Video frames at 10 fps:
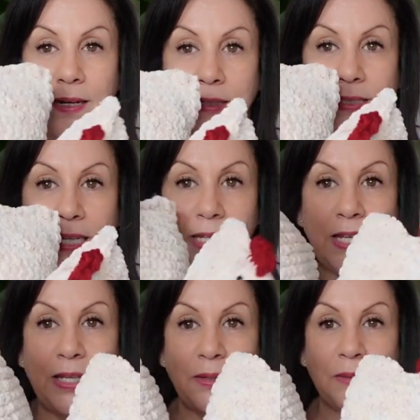Aren't they
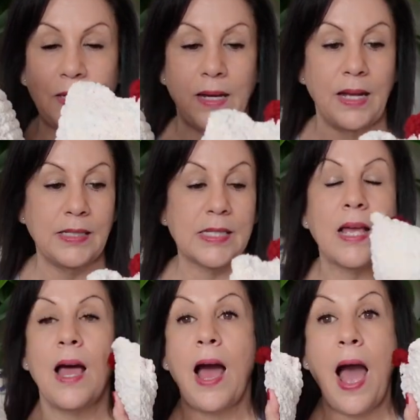cute?
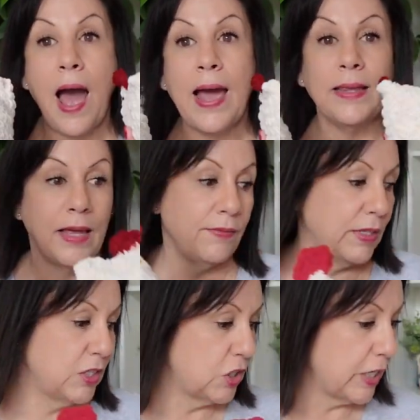I love
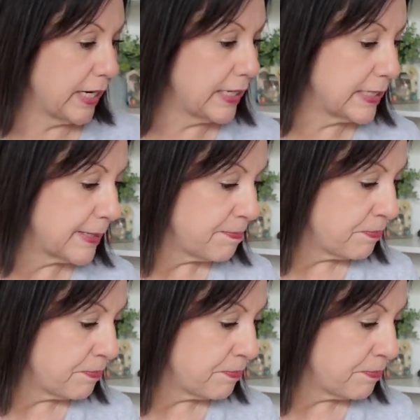these chickens.